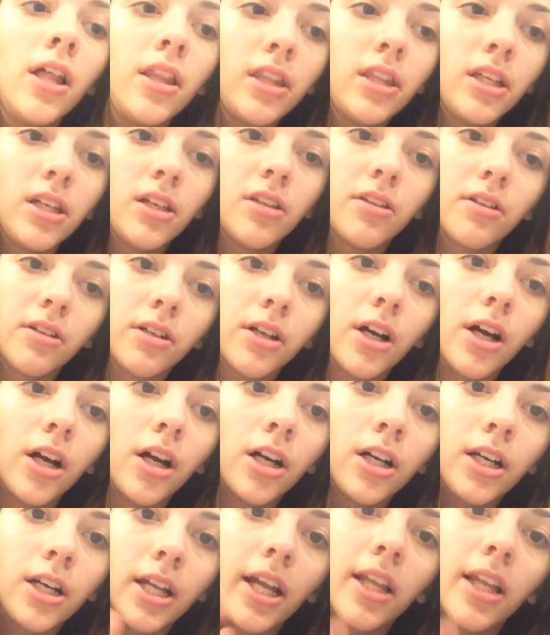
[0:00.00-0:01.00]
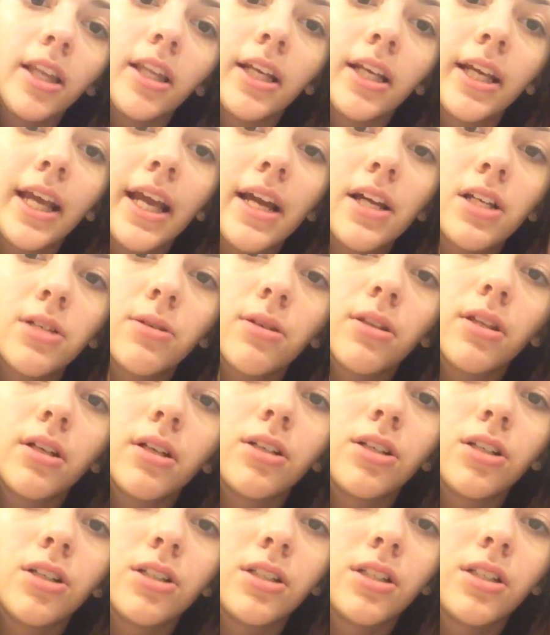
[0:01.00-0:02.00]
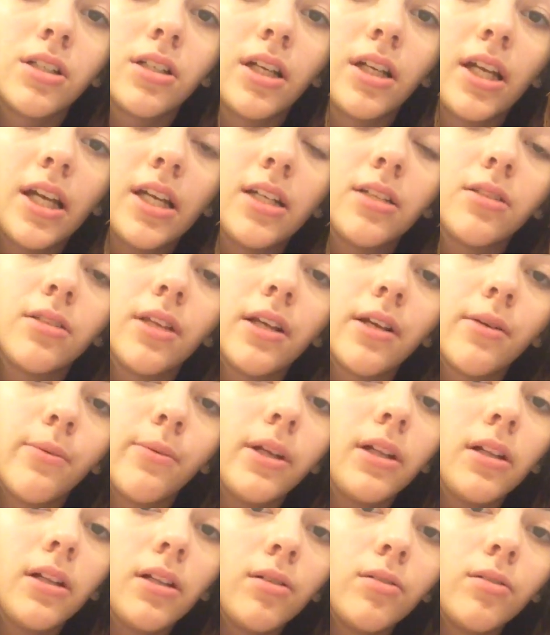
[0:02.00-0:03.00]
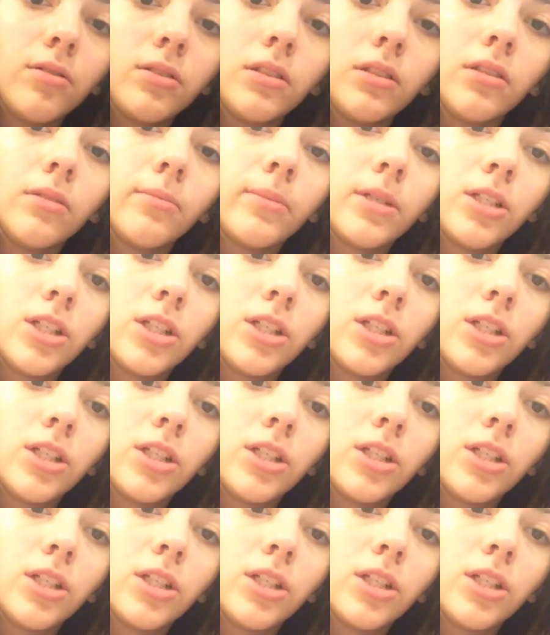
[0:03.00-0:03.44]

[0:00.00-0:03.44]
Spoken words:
the other card and the cash with her just in case like we lose them,